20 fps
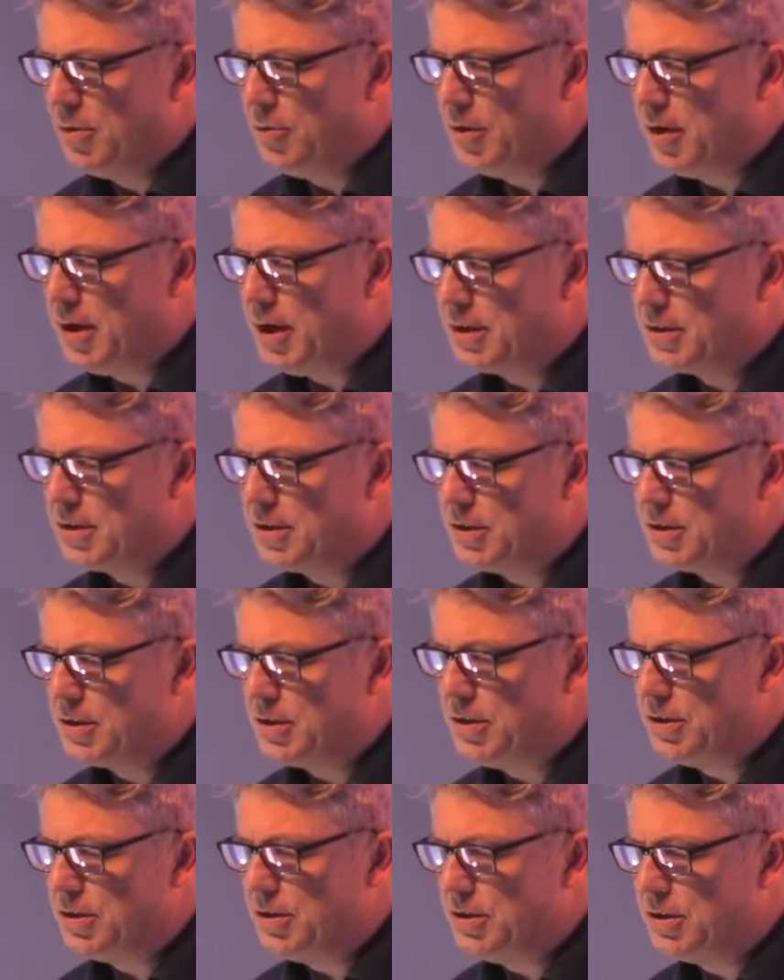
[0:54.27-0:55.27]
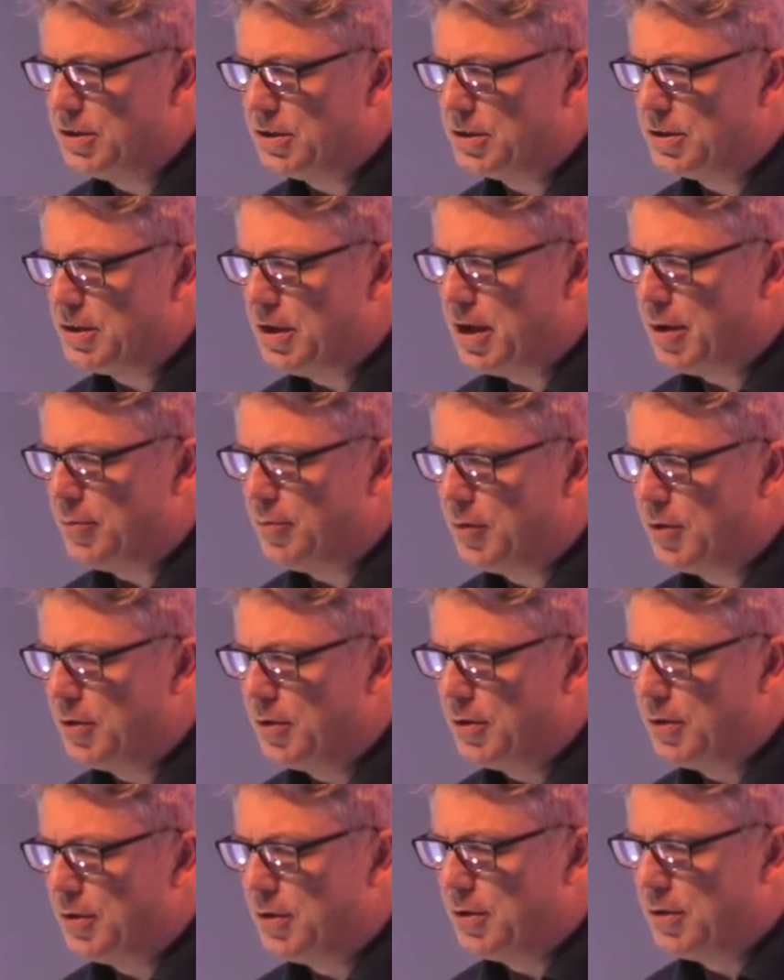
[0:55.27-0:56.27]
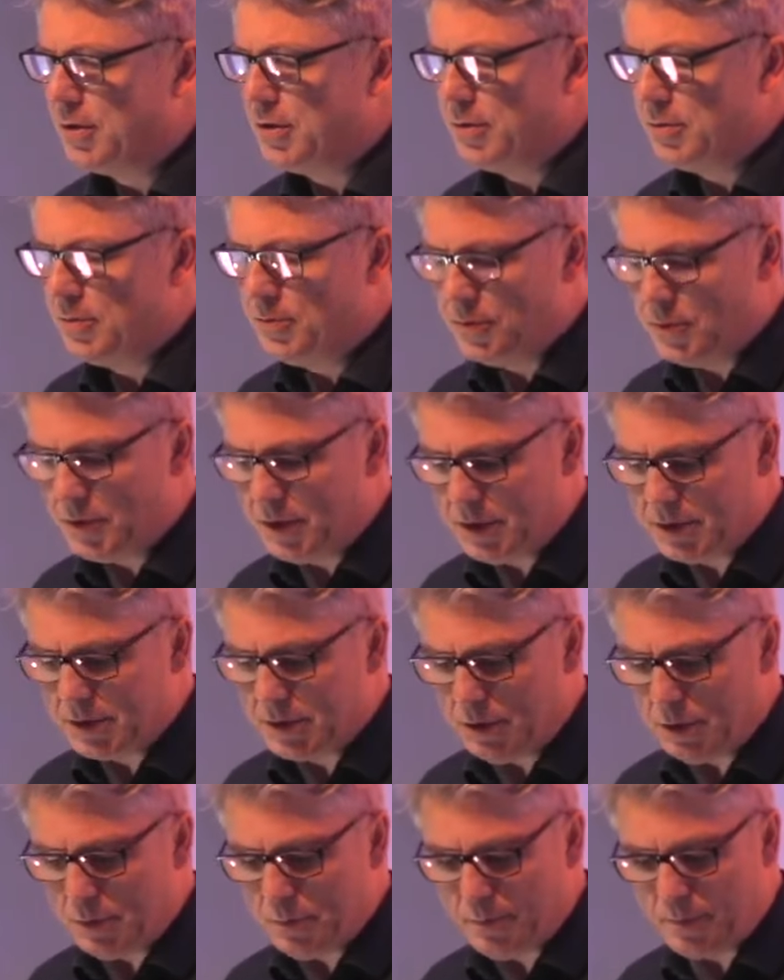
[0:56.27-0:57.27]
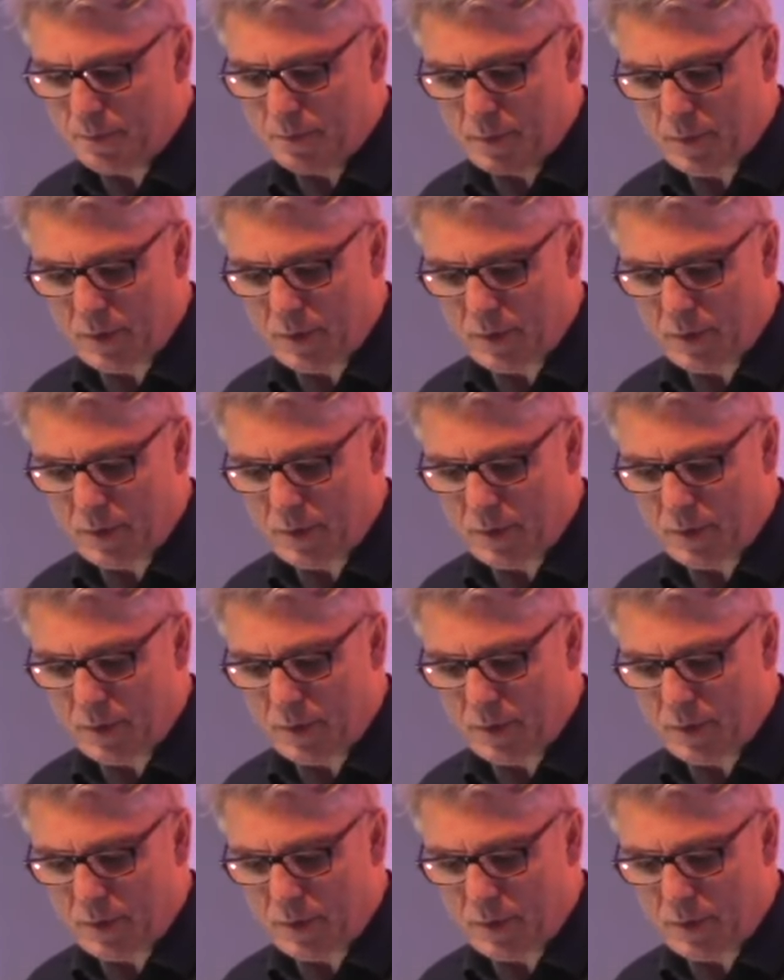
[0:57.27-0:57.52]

We ask this in Jesus' name. Praise God.